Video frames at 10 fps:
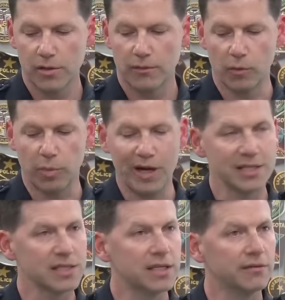for
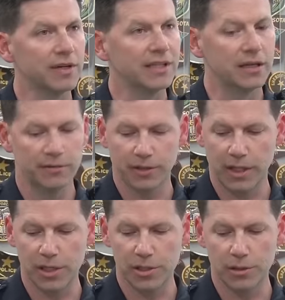positive
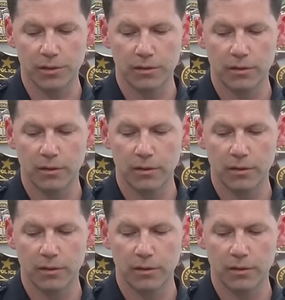identification.